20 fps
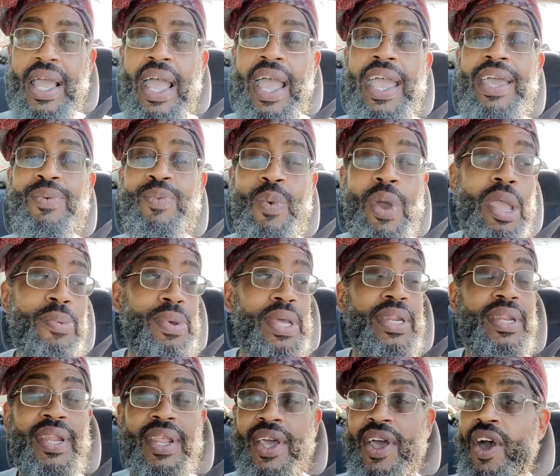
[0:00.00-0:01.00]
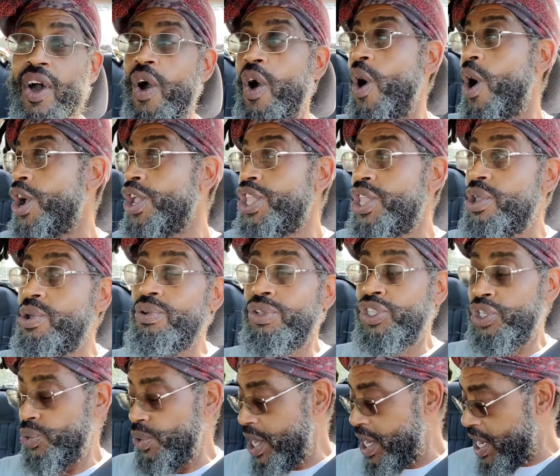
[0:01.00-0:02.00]
And women, are you
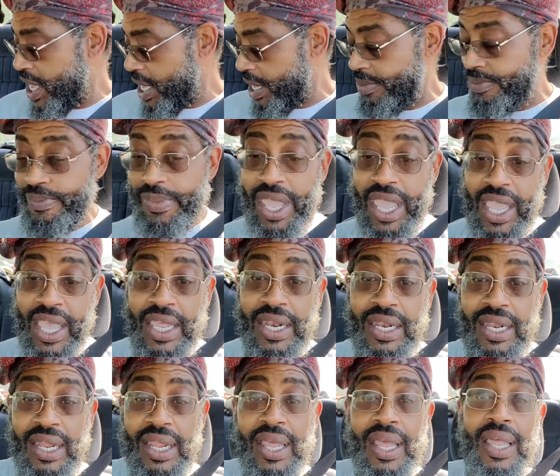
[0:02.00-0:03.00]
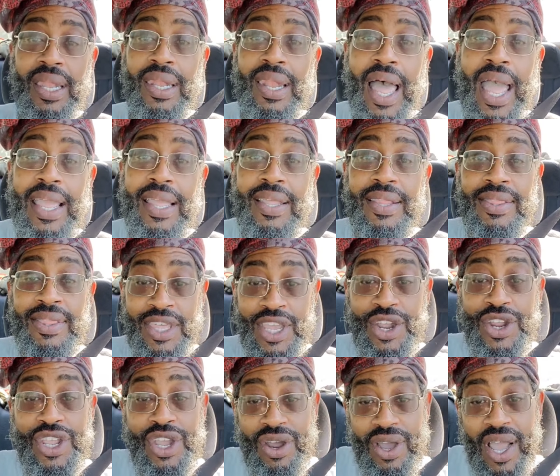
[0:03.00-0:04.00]
treating men like
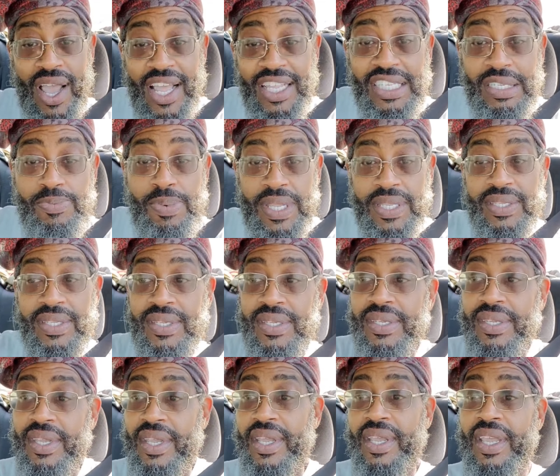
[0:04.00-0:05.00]
they're your husbands,